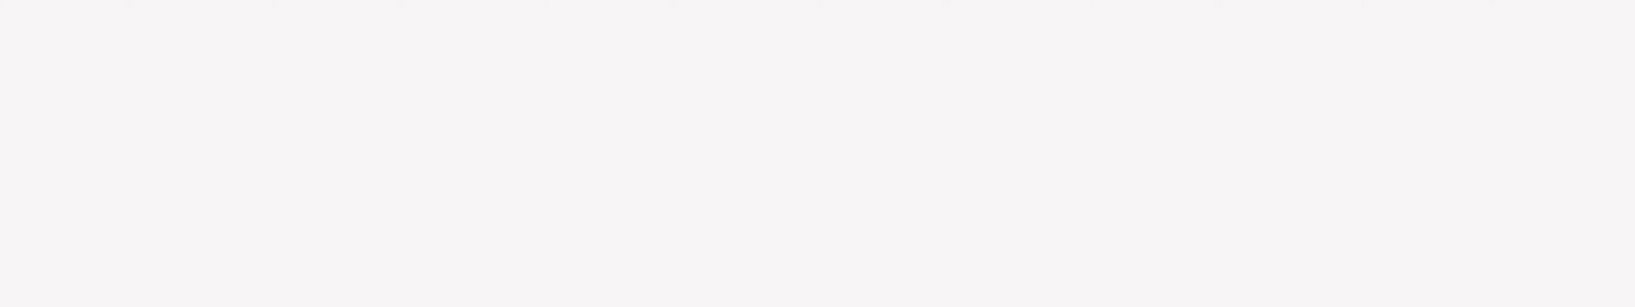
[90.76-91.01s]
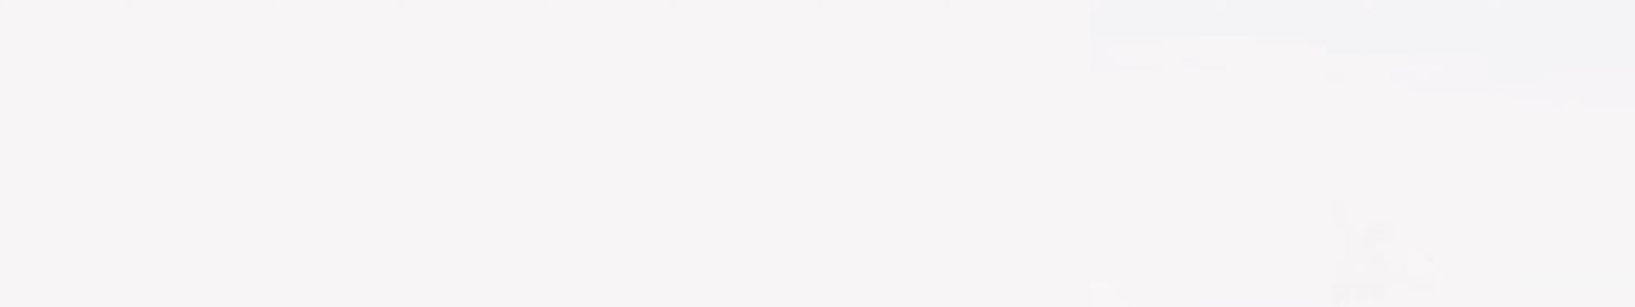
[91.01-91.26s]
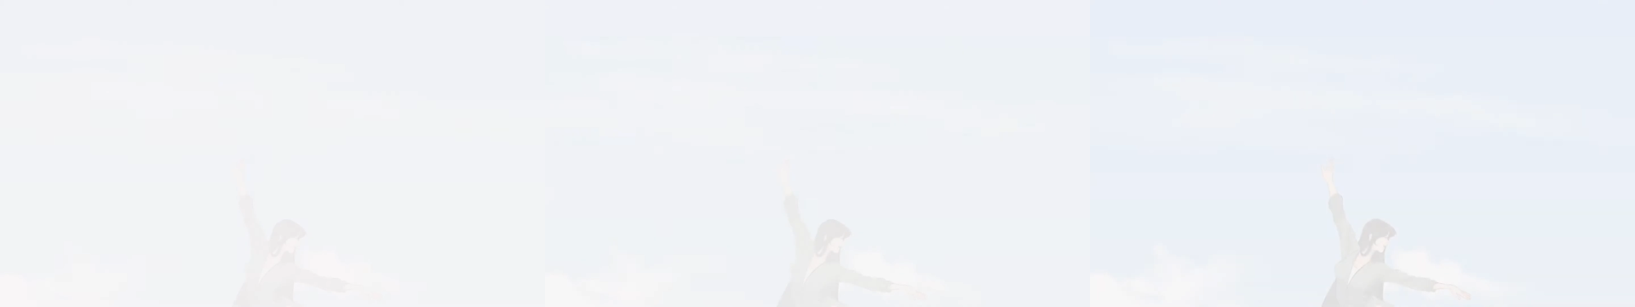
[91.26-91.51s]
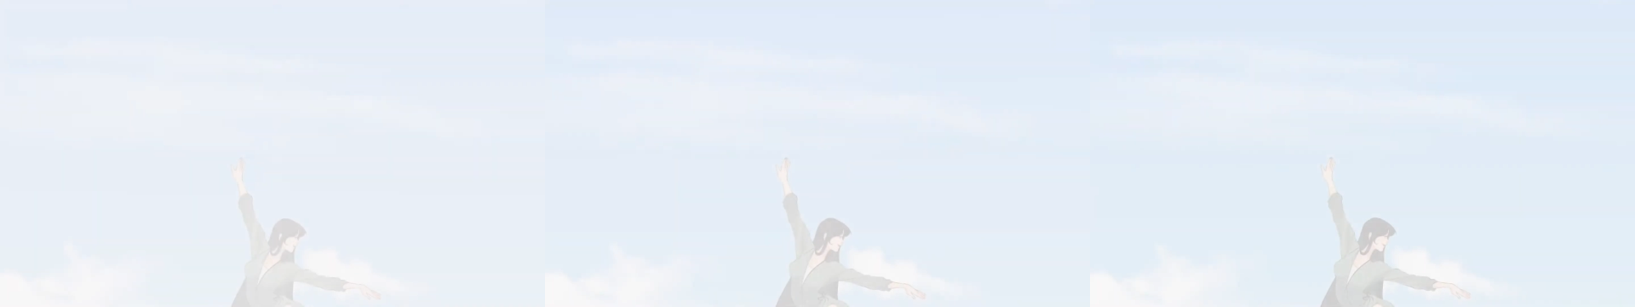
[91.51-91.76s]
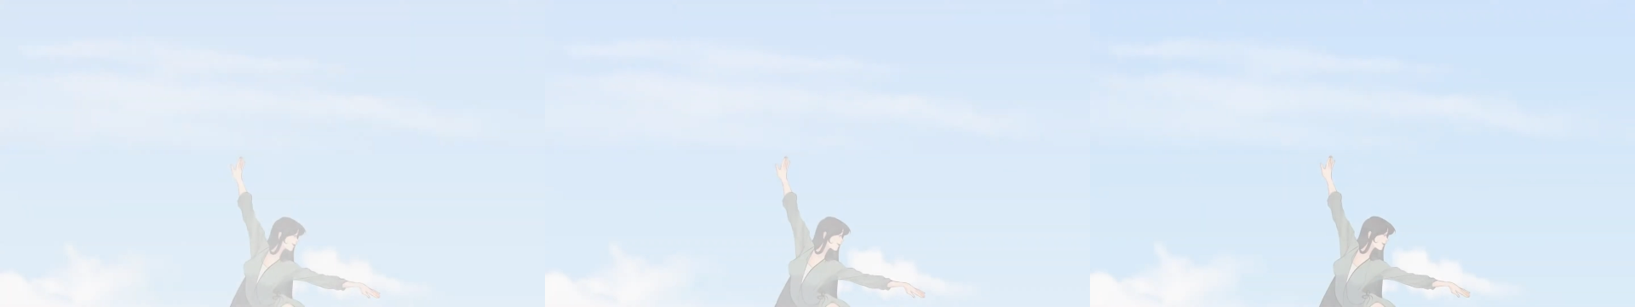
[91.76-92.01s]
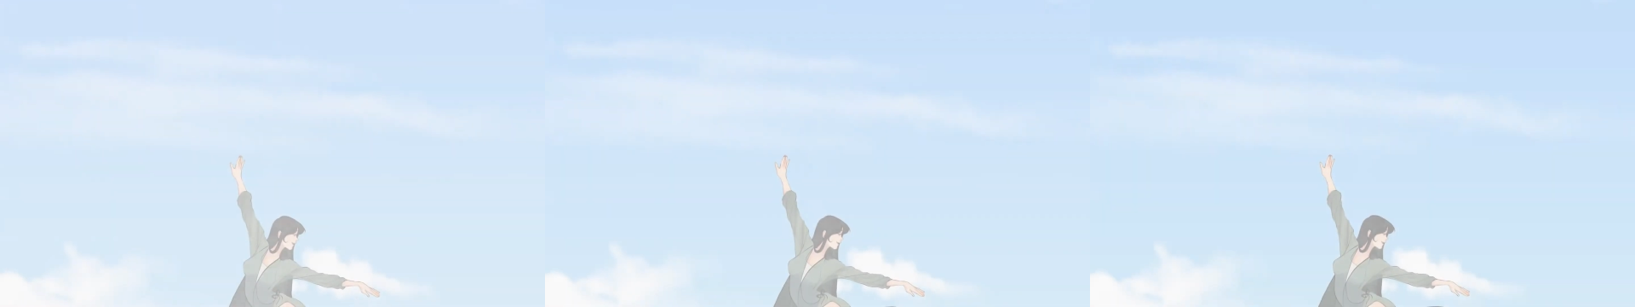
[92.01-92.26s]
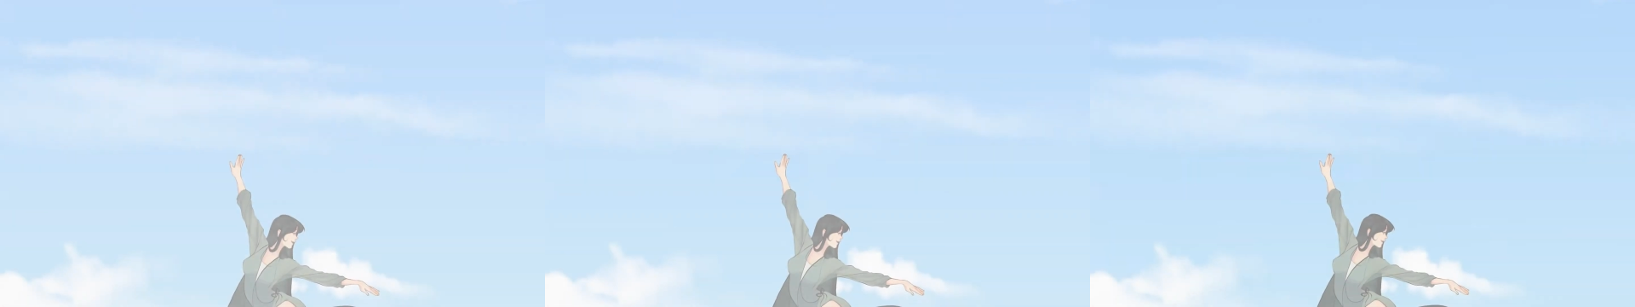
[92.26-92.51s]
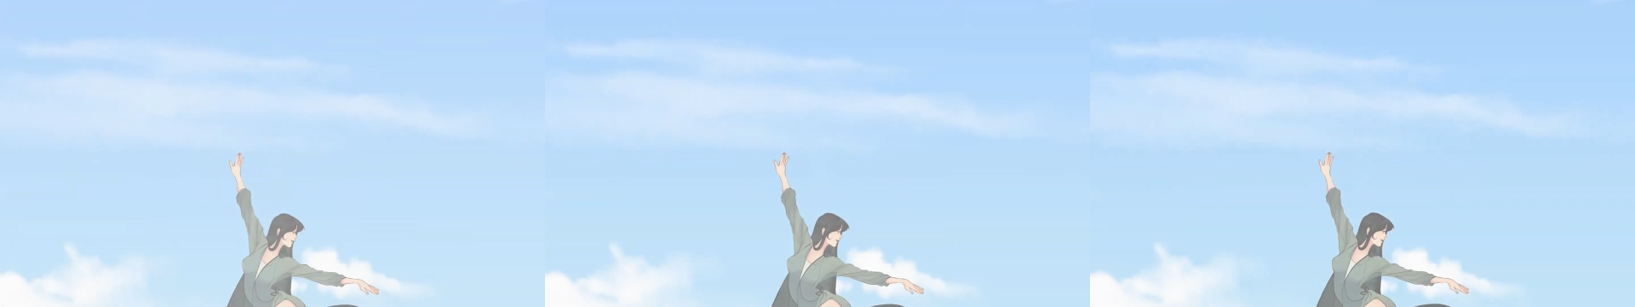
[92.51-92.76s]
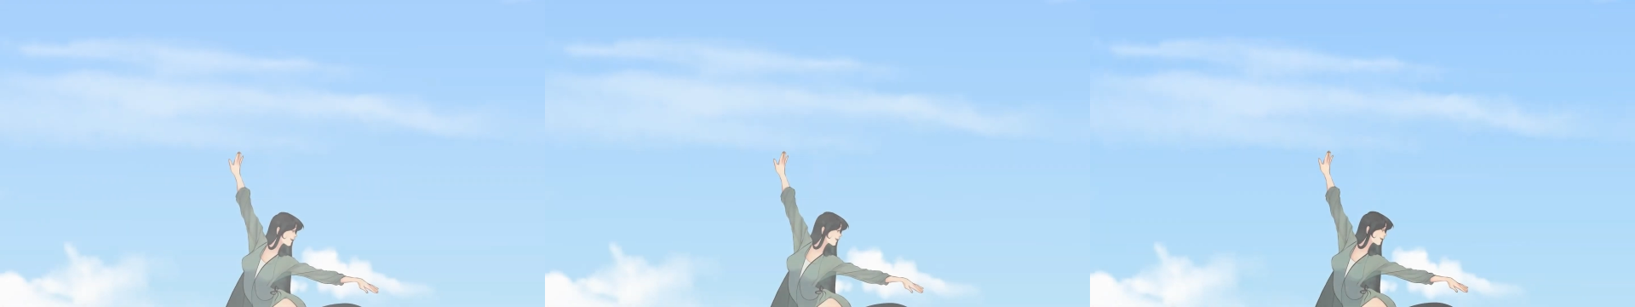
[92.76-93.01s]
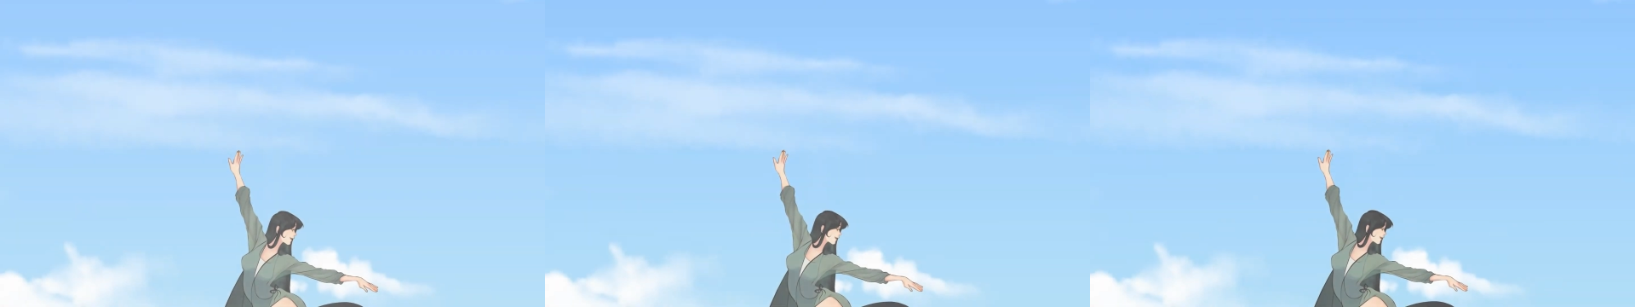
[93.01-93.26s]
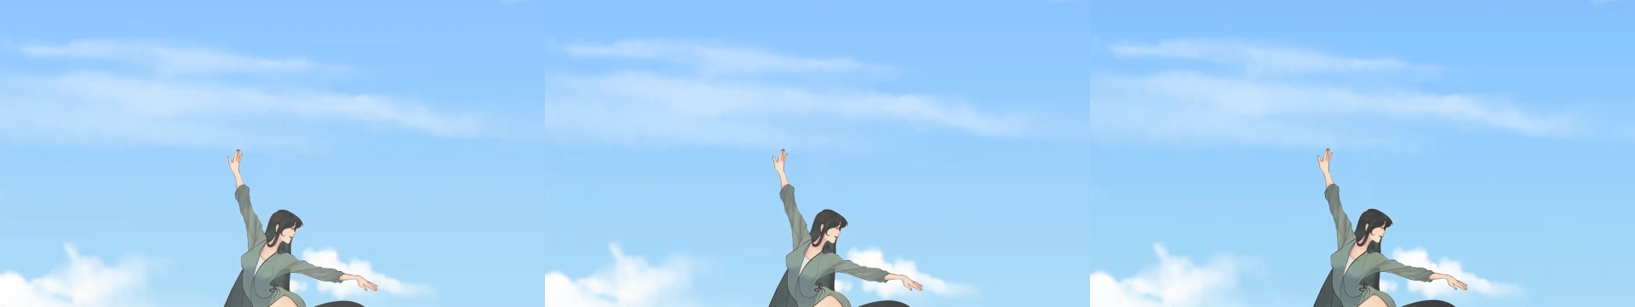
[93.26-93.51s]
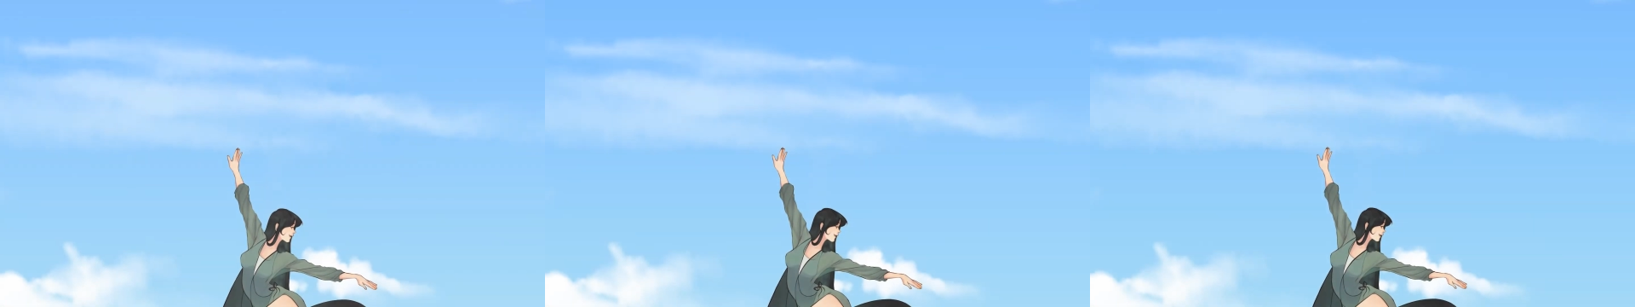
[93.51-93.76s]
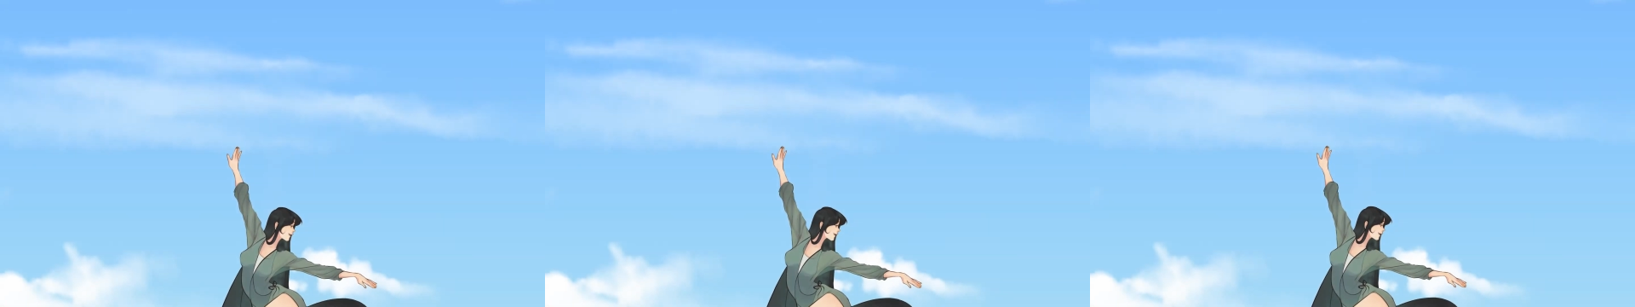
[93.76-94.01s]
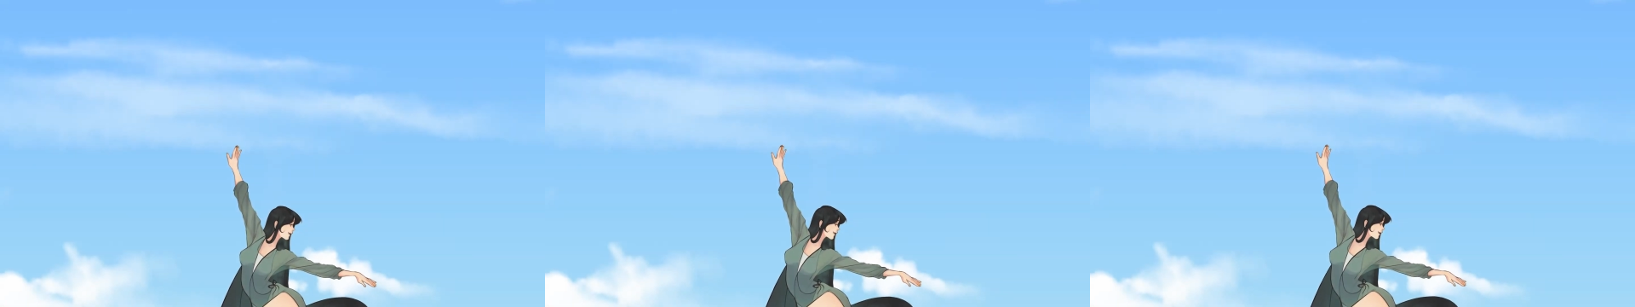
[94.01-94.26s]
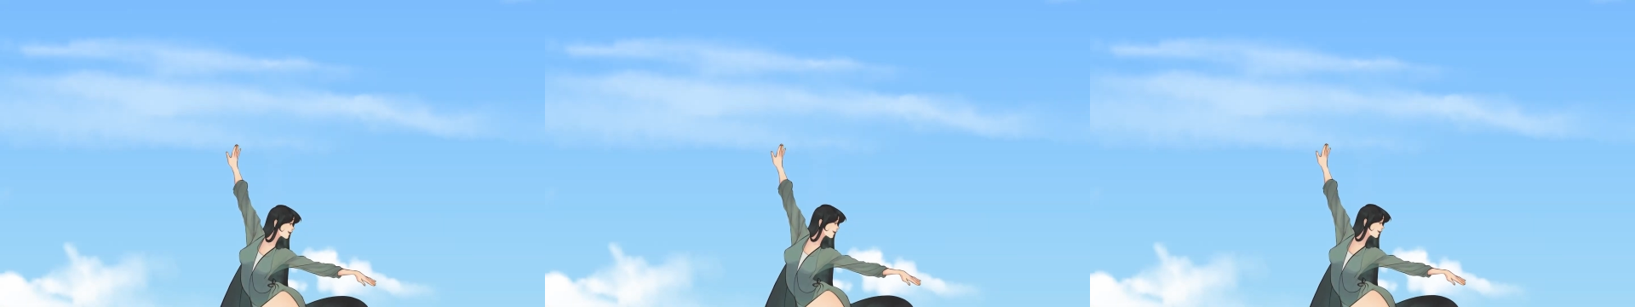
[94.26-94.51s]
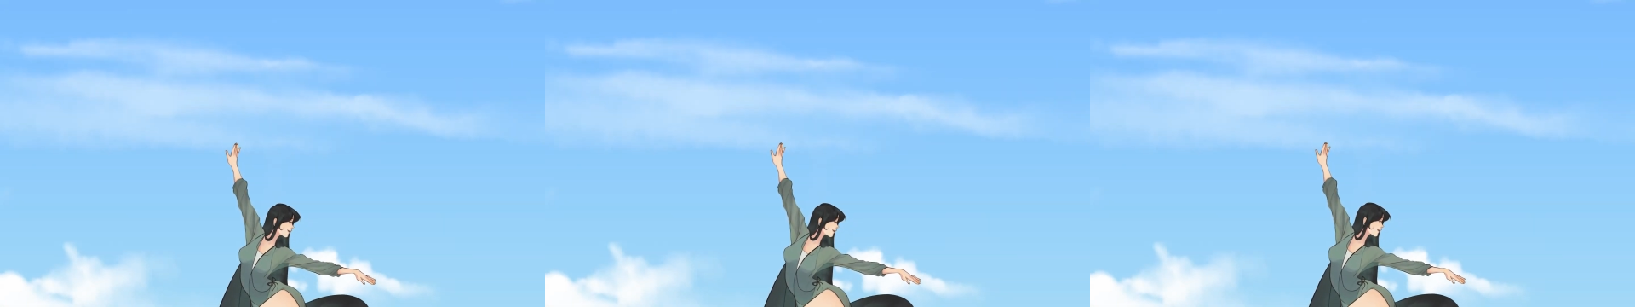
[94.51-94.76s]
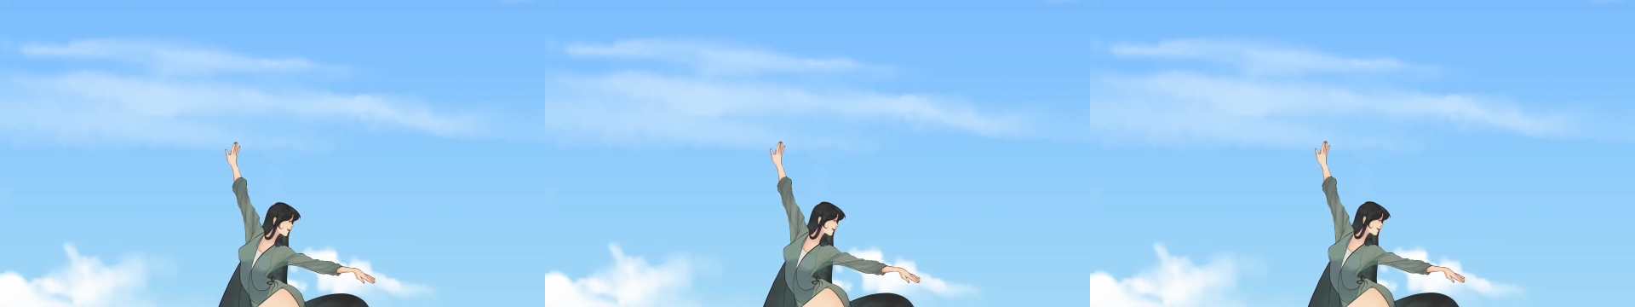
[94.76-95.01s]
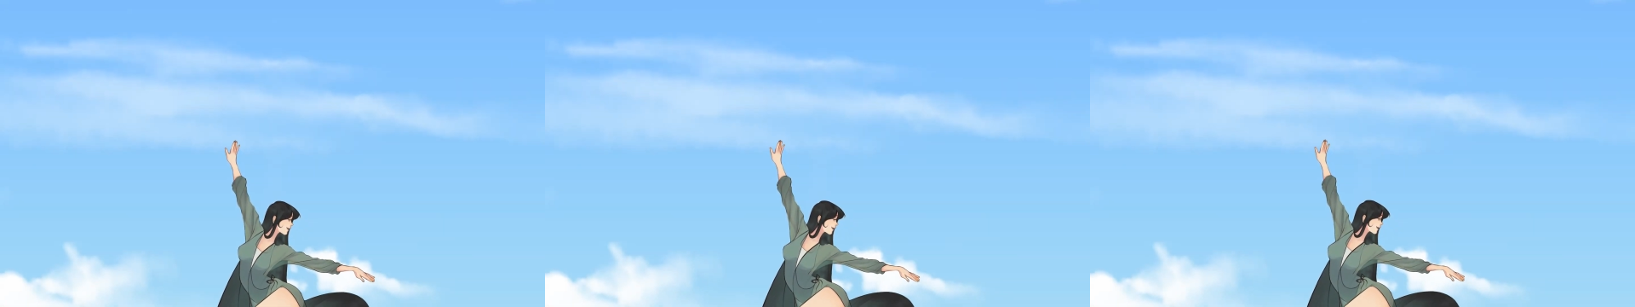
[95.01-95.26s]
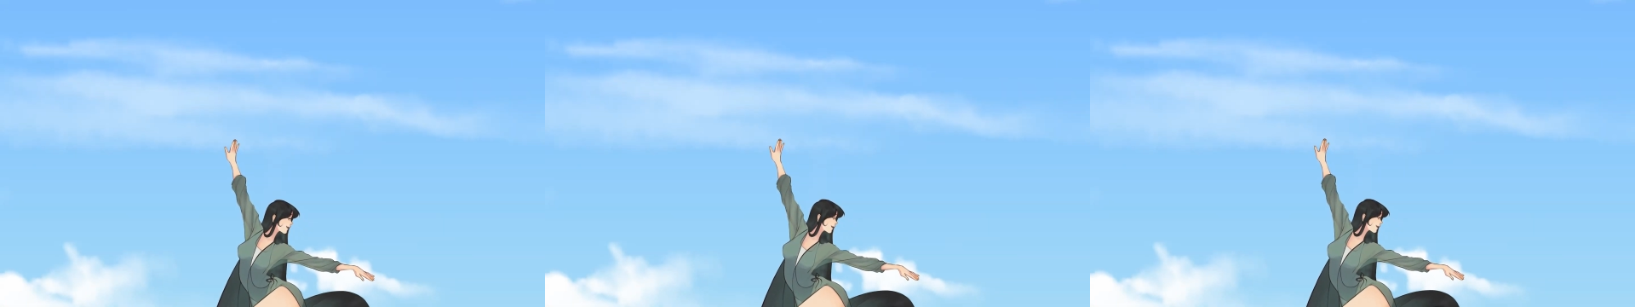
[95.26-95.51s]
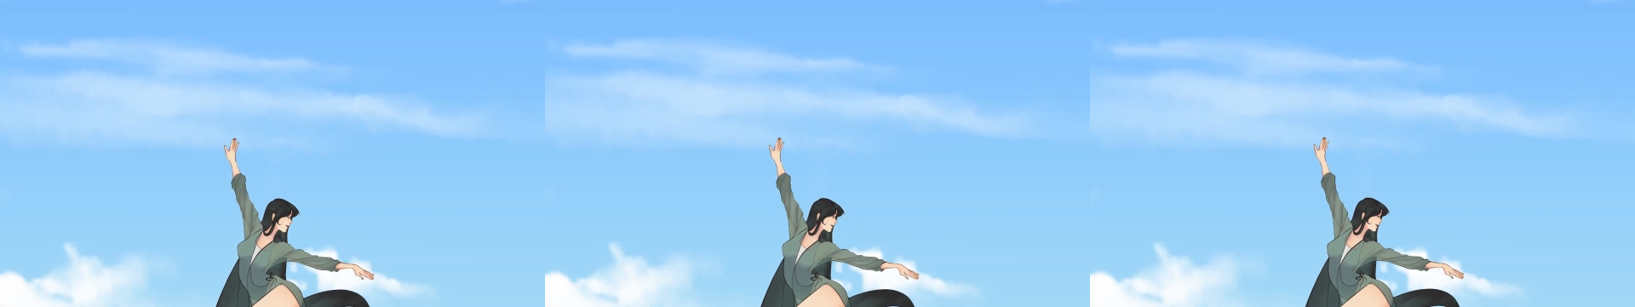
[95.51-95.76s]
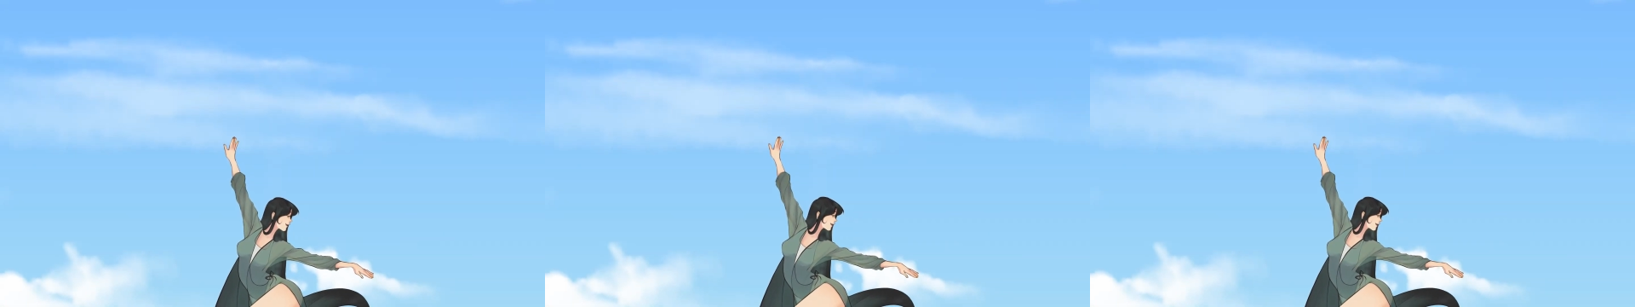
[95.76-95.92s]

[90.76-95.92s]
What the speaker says: (no speaker visible)